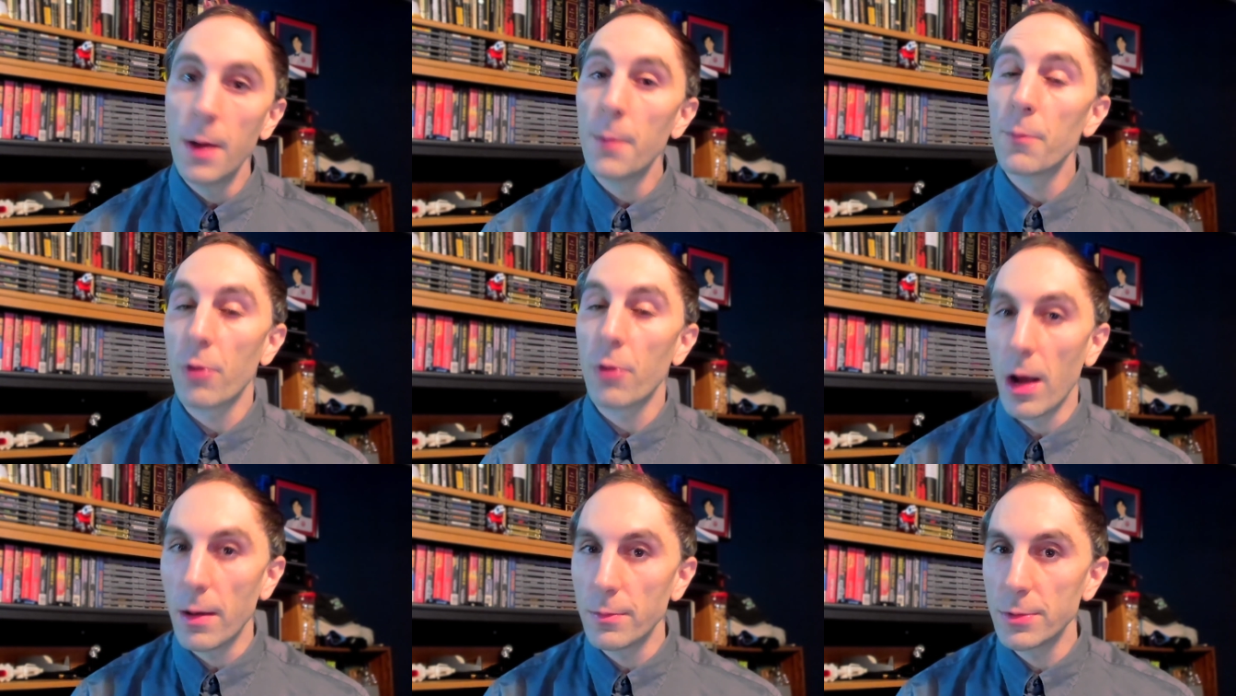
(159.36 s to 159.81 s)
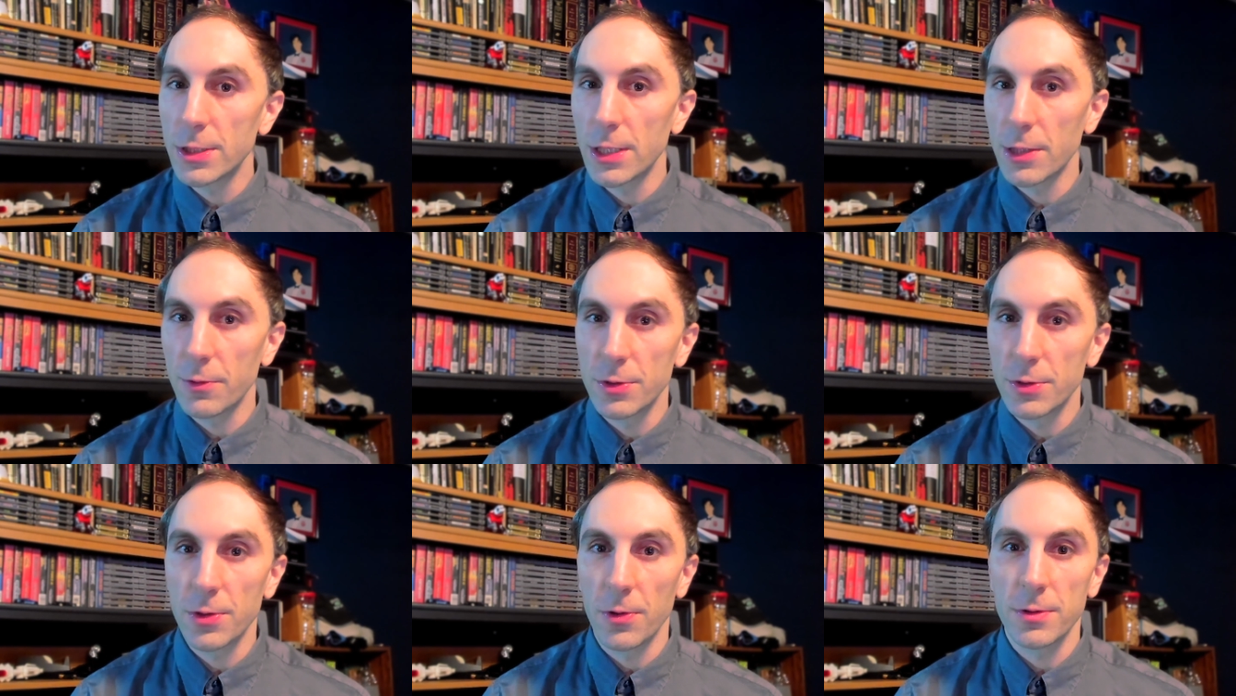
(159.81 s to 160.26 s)
promising
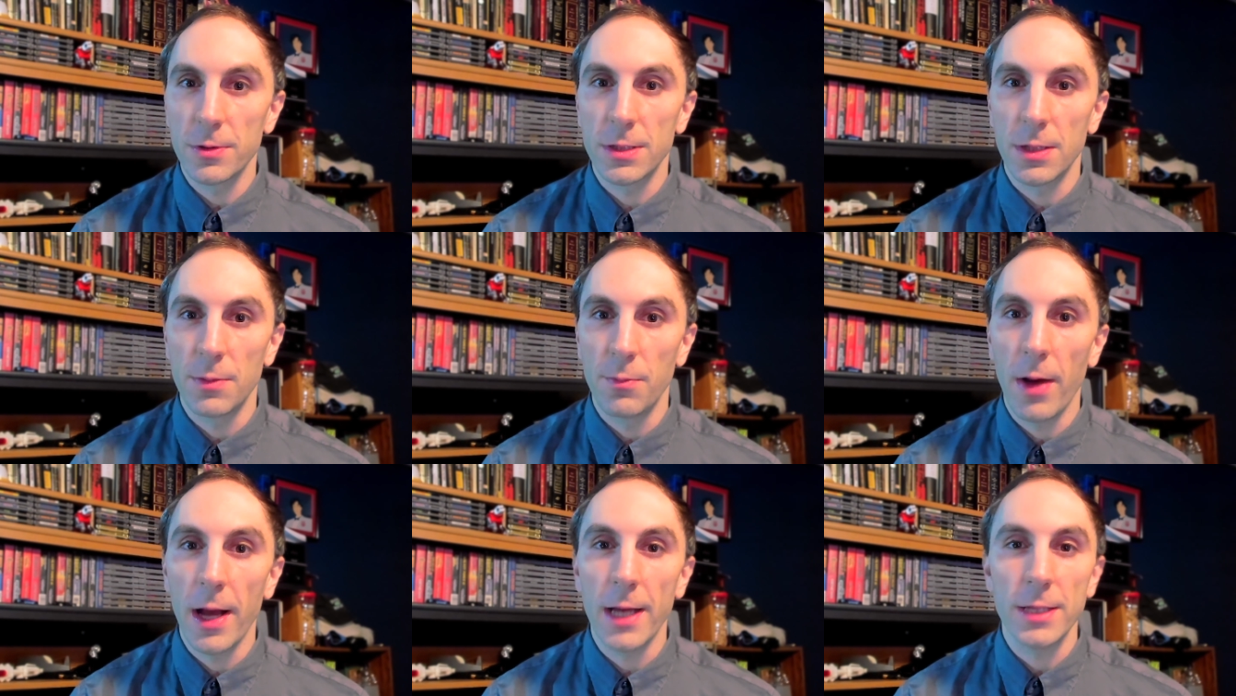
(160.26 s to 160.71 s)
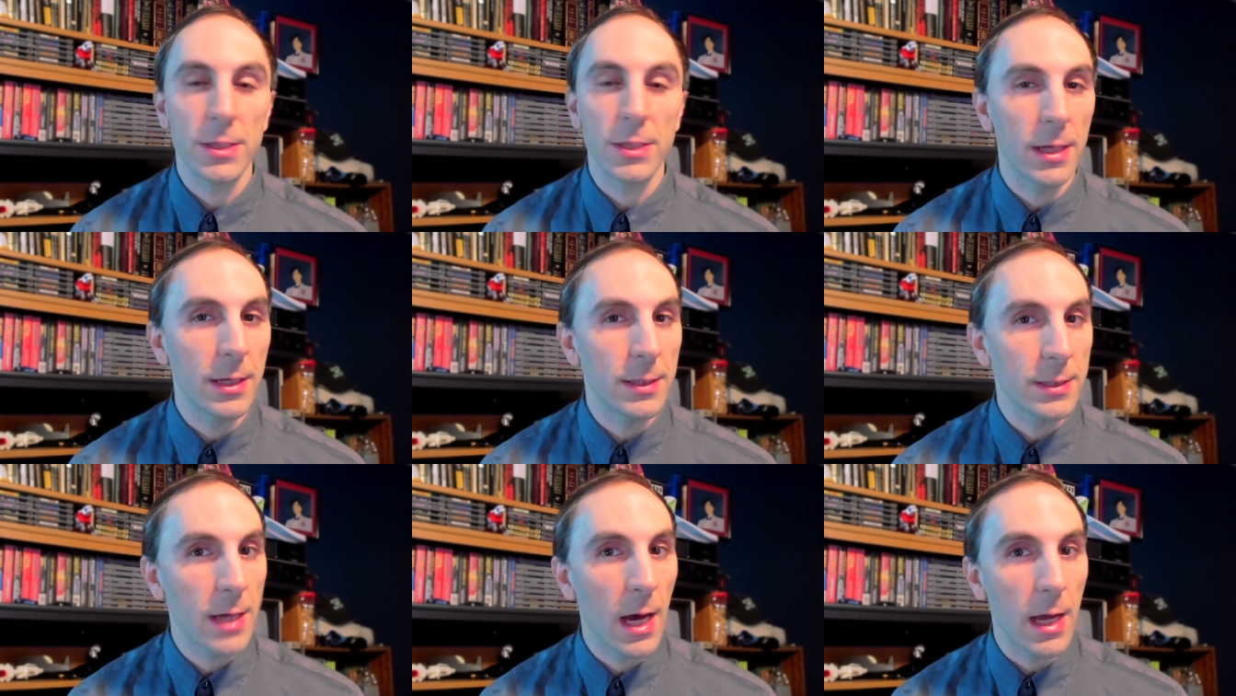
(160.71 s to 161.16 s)
results in mice and
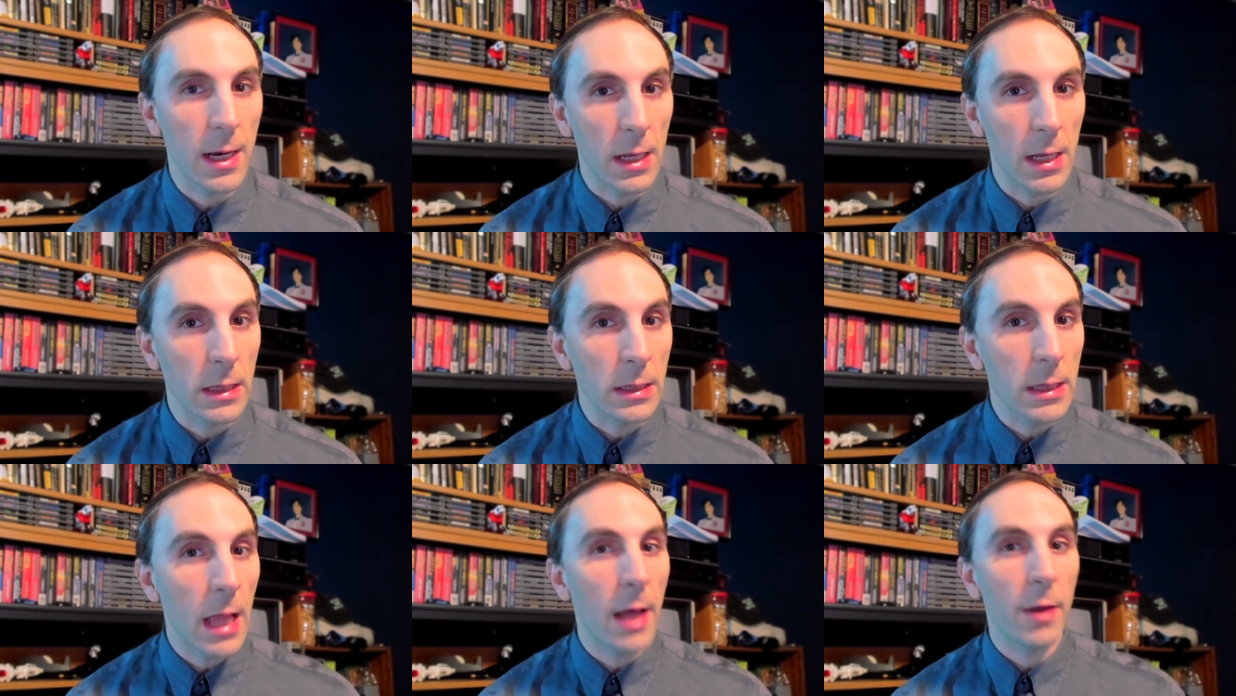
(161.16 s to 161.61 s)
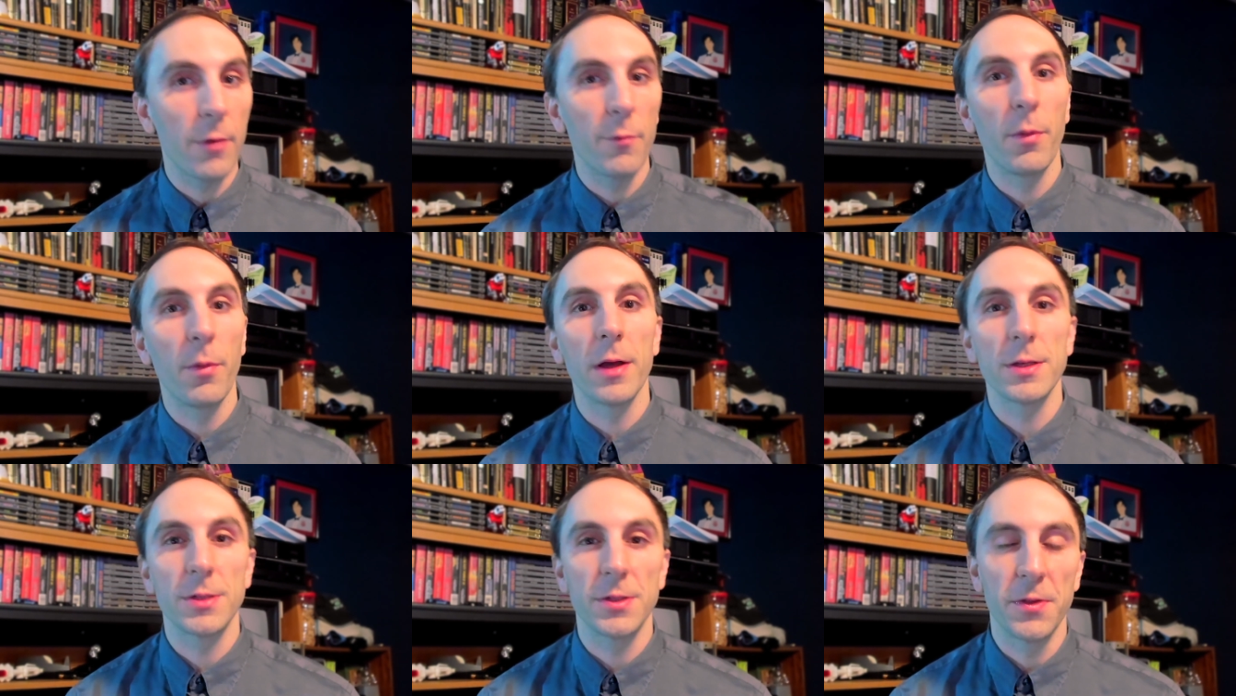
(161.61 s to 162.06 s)
has gotten a lot of
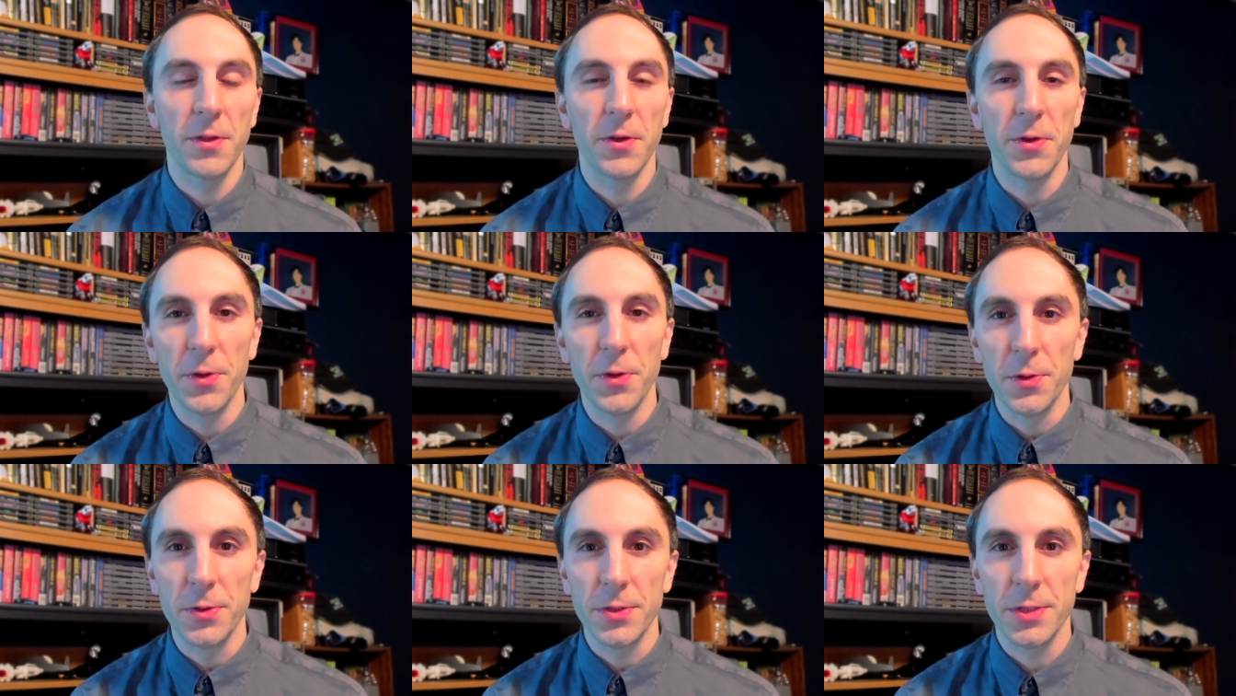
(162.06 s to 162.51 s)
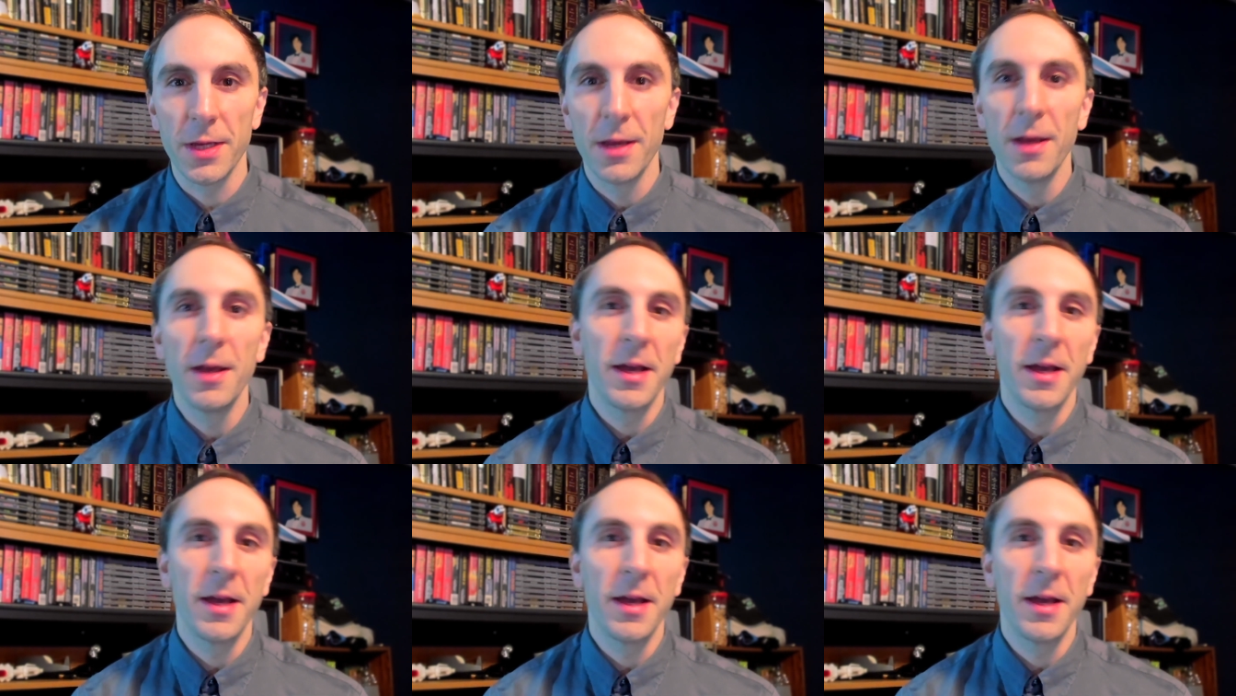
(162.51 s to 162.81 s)
buzz in the news,